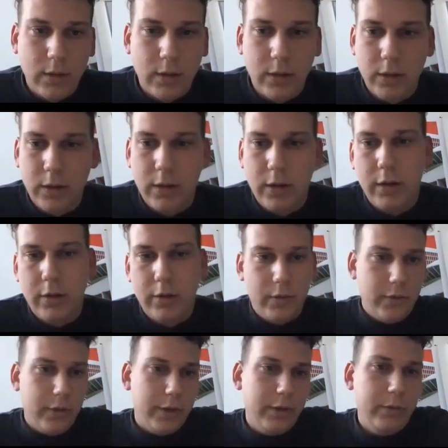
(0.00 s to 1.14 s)
Here
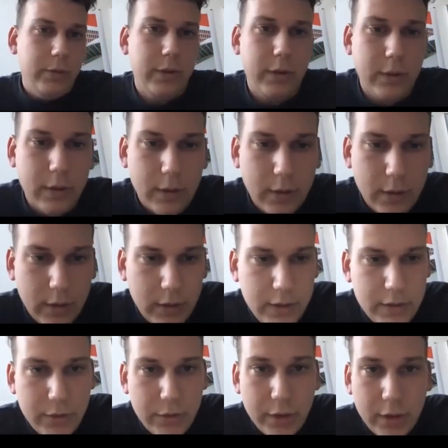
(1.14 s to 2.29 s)
we were doing the
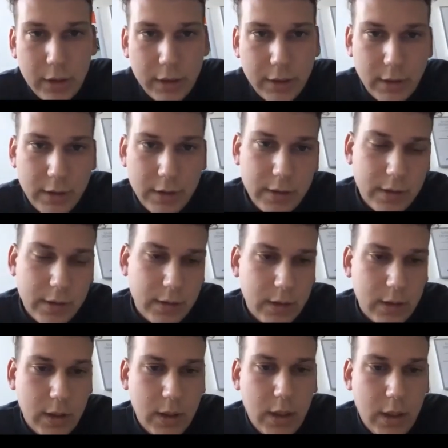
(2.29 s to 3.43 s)
historical analysis.
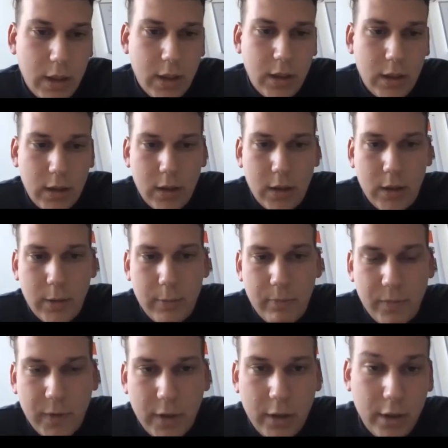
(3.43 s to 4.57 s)

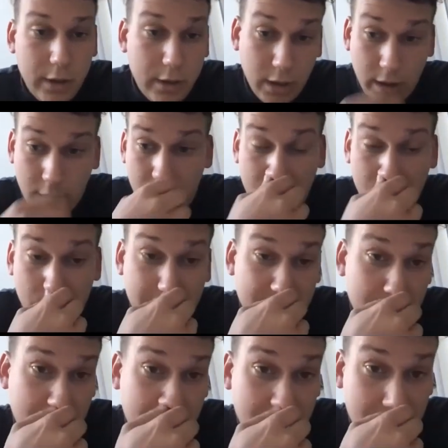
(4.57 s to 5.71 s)
Here I will
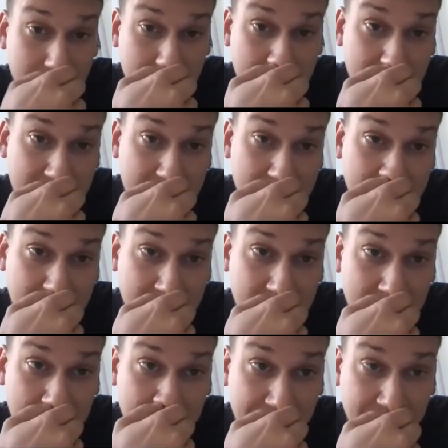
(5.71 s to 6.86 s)
just mention that
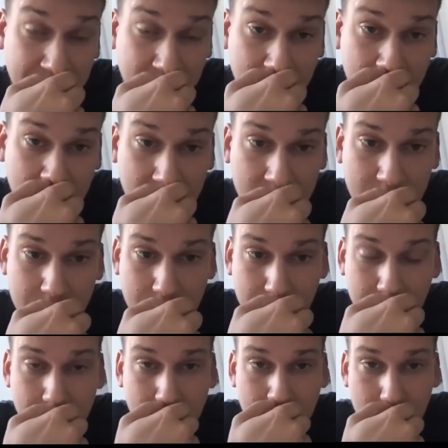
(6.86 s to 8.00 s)

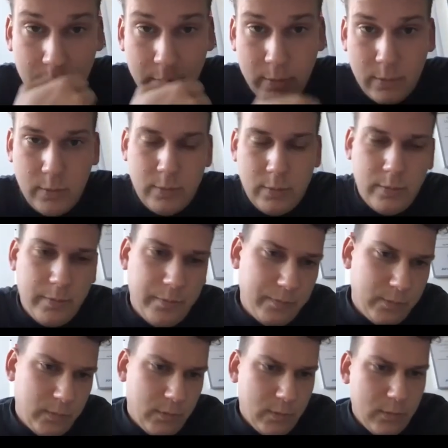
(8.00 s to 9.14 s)
during
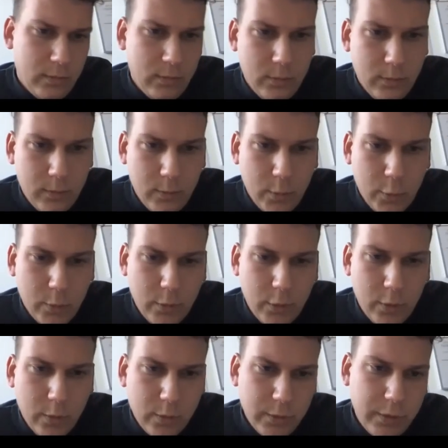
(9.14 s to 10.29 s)

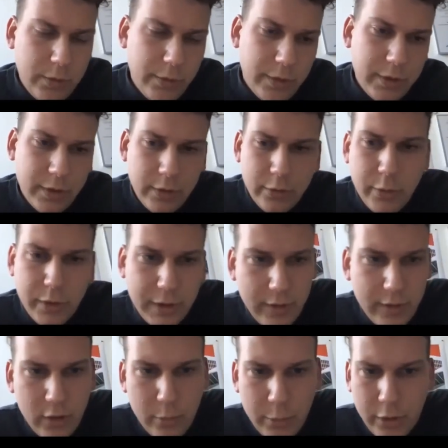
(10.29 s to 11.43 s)
the urban
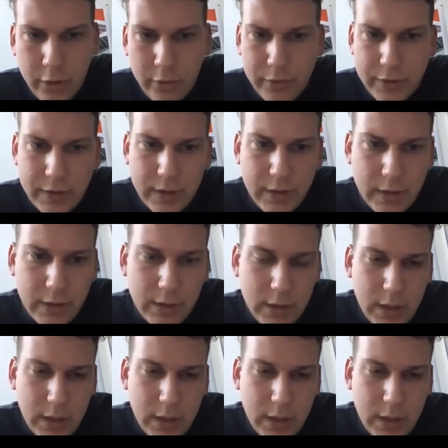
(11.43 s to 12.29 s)
development of the city,